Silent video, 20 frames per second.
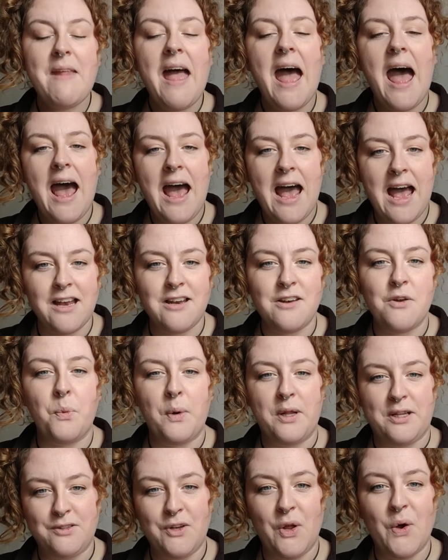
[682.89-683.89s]
Anne
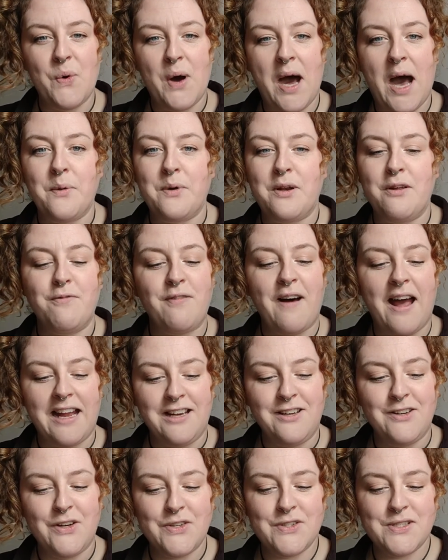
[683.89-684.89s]
will know how to
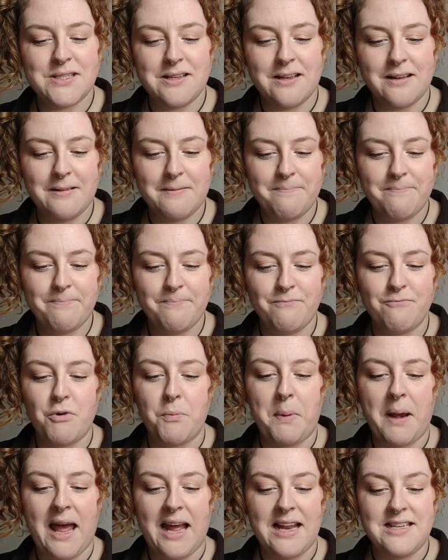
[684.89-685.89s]
find us,
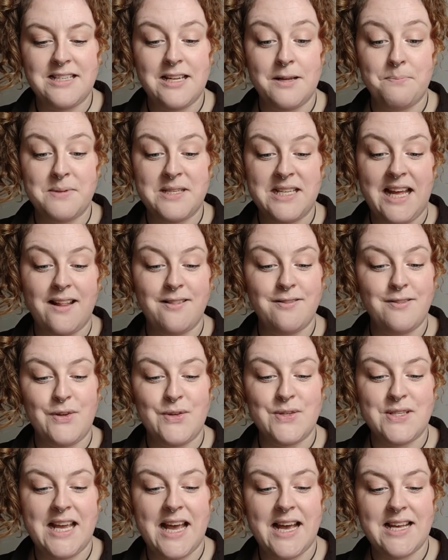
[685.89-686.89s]
replied Tipsy
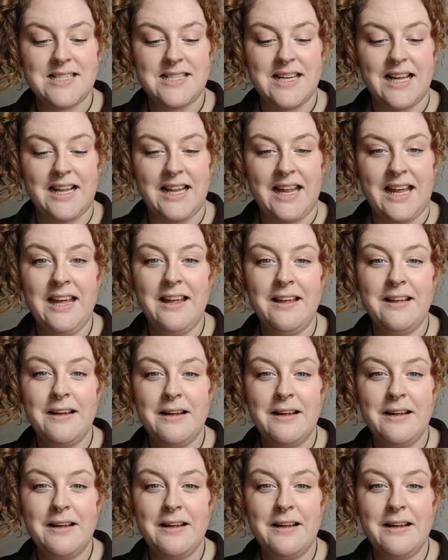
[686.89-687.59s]
enthusiastically.